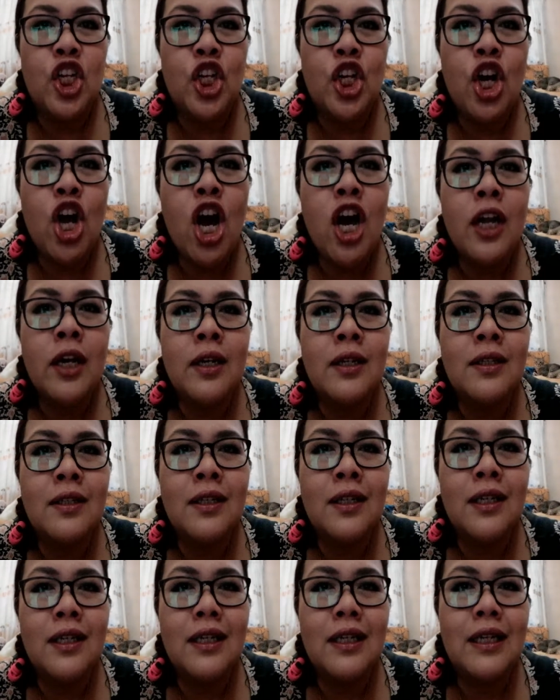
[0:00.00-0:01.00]

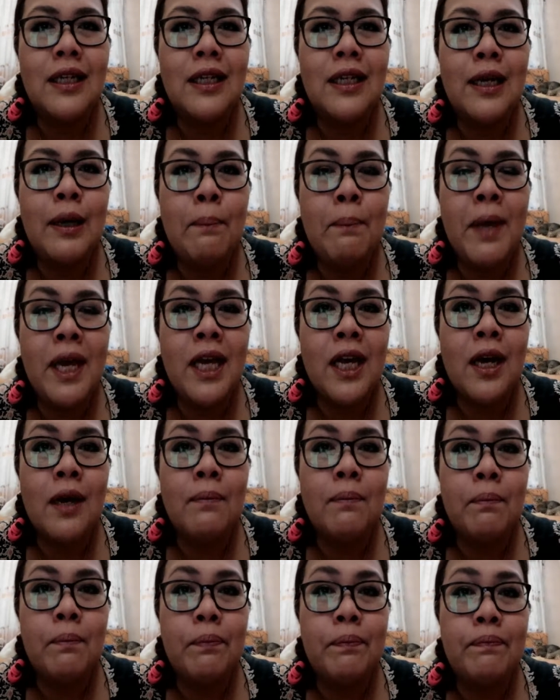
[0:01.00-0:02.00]

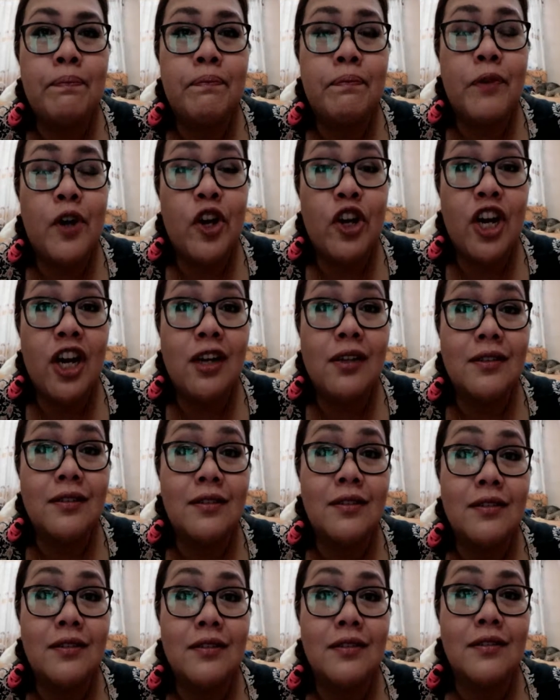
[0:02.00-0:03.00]
non-makeup
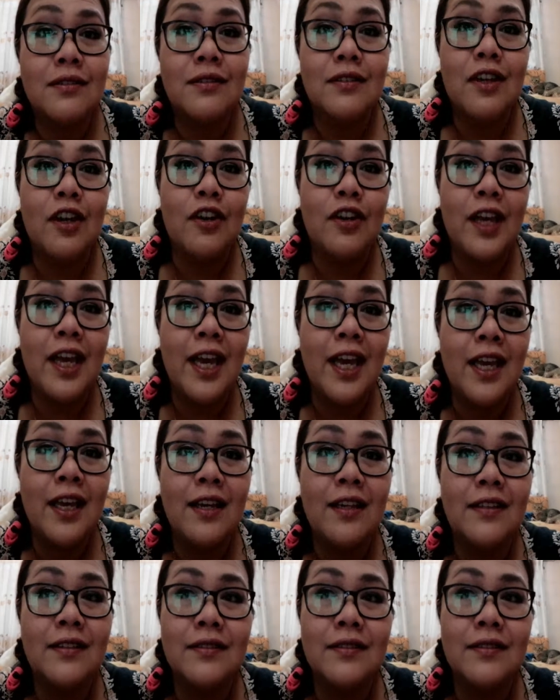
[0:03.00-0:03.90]
products, okay?